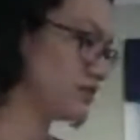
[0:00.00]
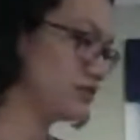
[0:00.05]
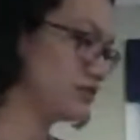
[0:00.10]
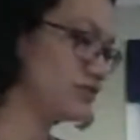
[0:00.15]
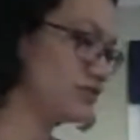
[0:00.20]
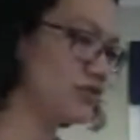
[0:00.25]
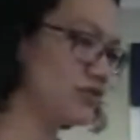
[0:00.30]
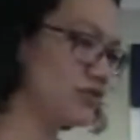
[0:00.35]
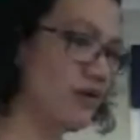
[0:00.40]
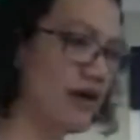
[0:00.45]

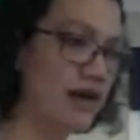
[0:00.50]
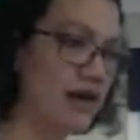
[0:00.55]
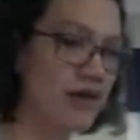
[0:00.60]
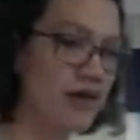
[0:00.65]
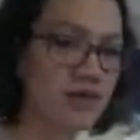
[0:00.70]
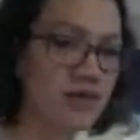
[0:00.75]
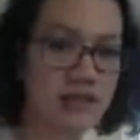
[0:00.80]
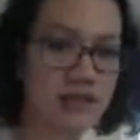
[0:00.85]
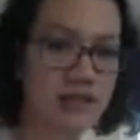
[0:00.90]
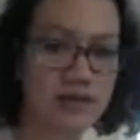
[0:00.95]
So I
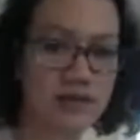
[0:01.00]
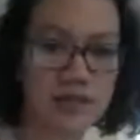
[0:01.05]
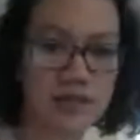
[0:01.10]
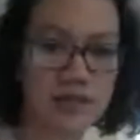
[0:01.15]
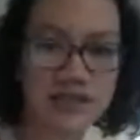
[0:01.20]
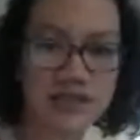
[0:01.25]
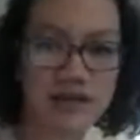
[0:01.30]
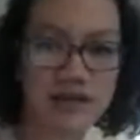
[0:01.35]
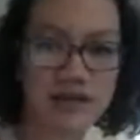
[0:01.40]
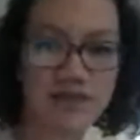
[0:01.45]
always have my
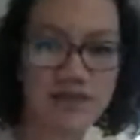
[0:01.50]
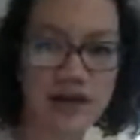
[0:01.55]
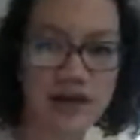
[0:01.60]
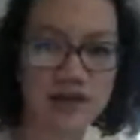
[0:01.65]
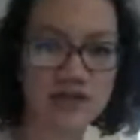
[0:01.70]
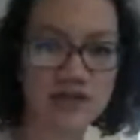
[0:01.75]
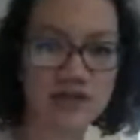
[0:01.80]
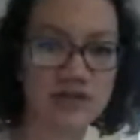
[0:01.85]
stuff out.